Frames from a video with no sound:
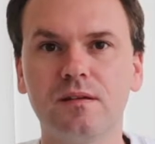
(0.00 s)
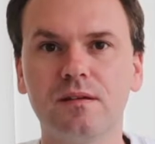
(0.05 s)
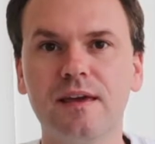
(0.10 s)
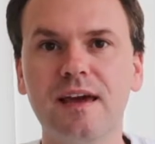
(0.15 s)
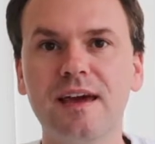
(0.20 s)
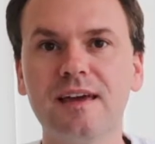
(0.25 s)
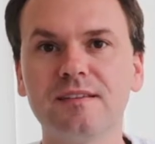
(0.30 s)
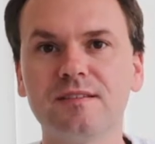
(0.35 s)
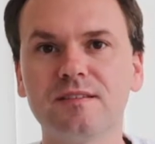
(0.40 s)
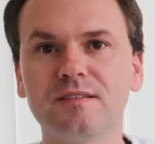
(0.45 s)

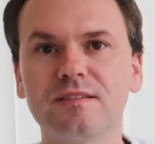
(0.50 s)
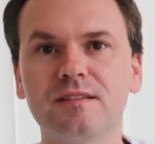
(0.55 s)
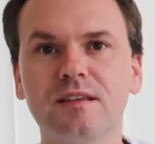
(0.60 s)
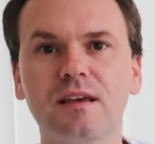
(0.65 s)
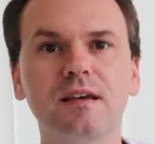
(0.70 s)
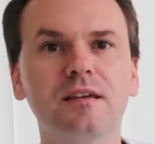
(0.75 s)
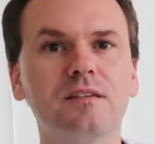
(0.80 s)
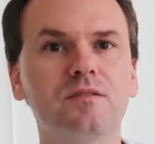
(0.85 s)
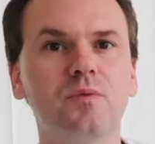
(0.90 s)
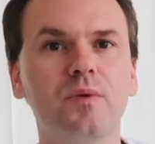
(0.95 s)
guests
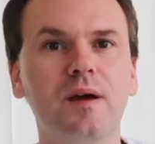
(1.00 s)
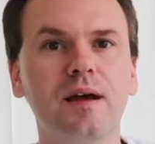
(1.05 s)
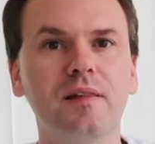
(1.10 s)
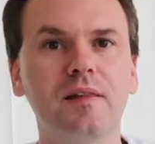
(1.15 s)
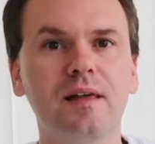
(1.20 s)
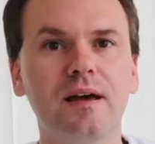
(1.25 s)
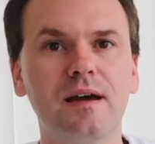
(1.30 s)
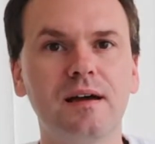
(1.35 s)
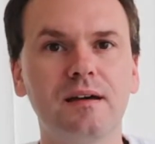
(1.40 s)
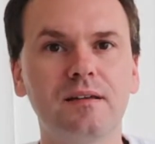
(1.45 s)
as
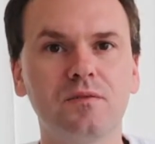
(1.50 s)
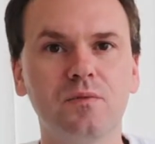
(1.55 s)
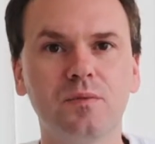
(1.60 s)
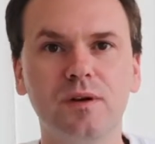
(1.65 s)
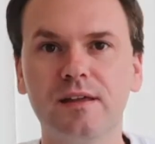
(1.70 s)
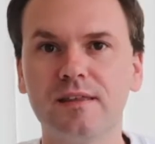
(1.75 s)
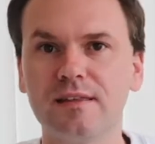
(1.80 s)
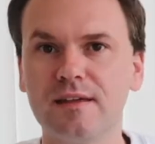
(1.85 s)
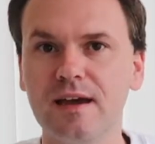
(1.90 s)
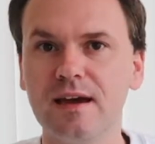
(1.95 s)
well as
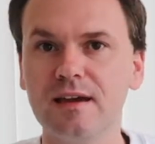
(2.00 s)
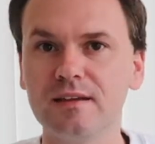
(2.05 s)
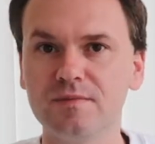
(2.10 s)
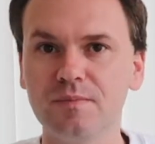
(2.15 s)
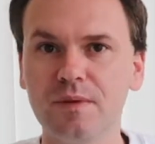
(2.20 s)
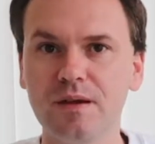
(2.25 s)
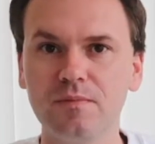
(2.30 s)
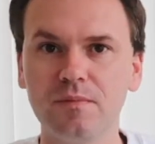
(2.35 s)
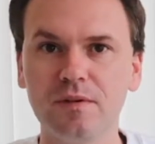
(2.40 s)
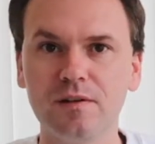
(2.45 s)
with
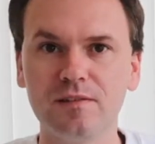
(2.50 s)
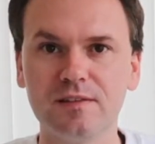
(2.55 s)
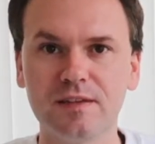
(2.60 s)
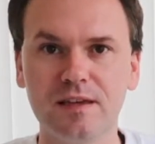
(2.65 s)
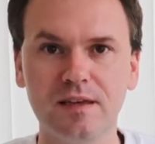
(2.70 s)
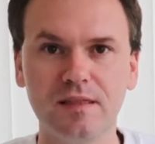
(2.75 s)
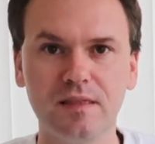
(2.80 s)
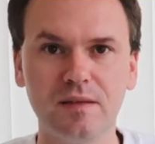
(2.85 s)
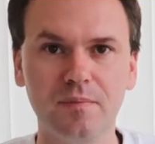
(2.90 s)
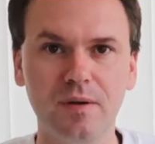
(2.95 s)
cast members
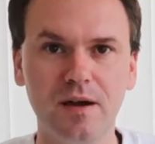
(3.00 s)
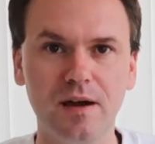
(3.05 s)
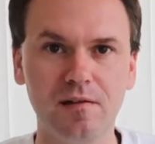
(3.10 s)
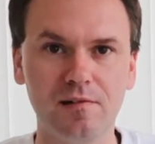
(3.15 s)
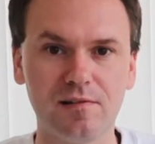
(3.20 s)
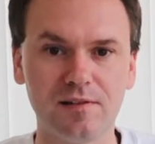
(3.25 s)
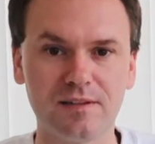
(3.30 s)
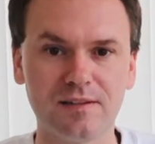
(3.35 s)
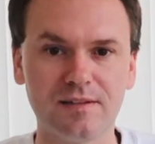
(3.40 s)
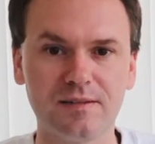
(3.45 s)
in the
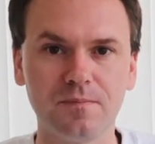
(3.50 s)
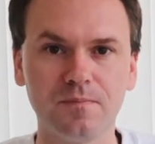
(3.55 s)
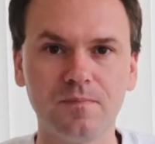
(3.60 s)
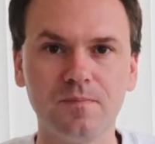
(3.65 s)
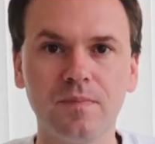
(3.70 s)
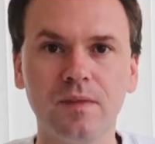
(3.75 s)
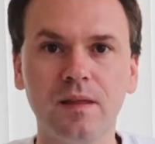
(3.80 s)
parks.